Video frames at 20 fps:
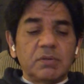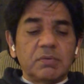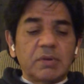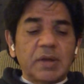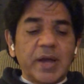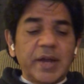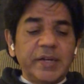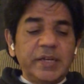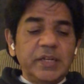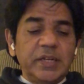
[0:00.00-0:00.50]

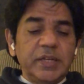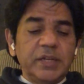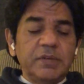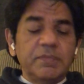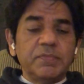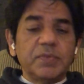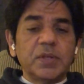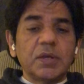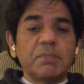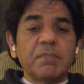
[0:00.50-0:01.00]
ideally,
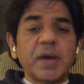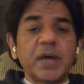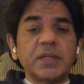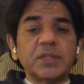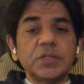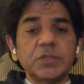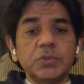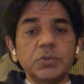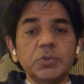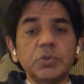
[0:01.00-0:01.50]
a
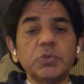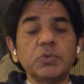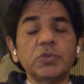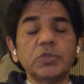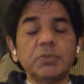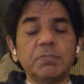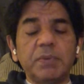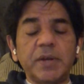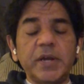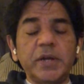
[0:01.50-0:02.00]
manager should use a
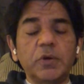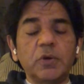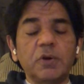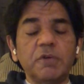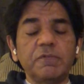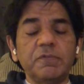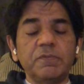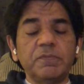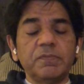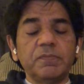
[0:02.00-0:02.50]
blend of
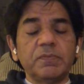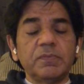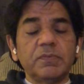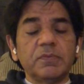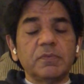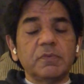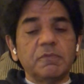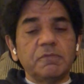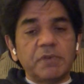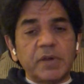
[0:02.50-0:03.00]

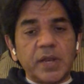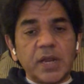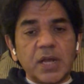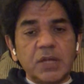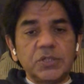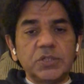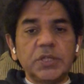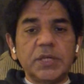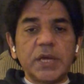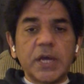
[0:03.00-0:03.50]

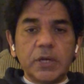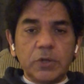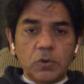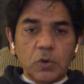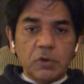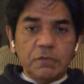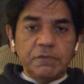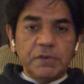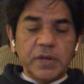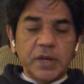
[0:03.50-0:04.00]
financial and
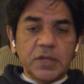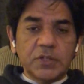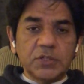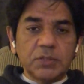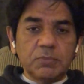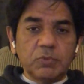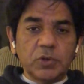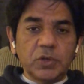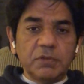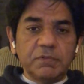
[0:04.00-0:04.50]
non-financial
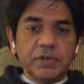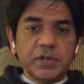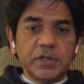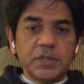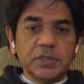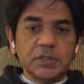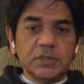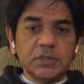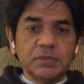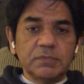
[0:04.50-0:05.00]

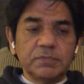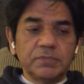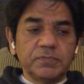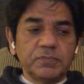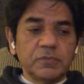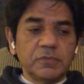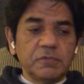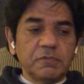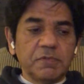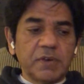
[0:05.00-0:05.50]
motivators,
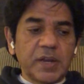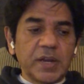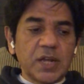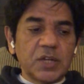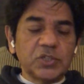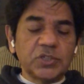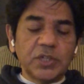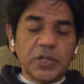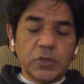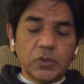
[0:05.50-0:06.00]

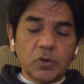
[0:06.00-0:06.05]
financial and